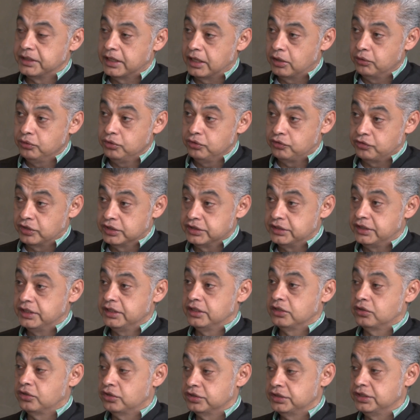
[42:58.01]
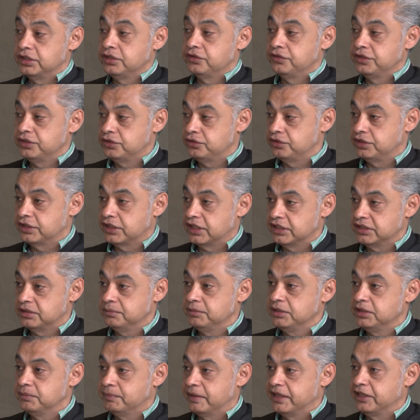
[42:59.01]
And how you translate the cost increase to the
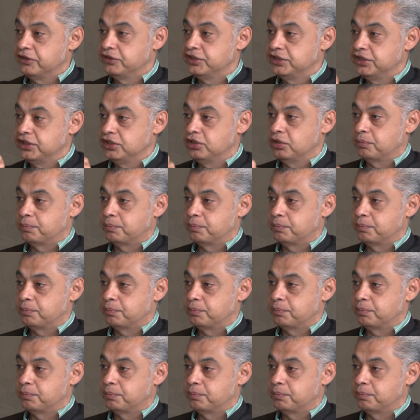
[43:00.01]
customer is by increasing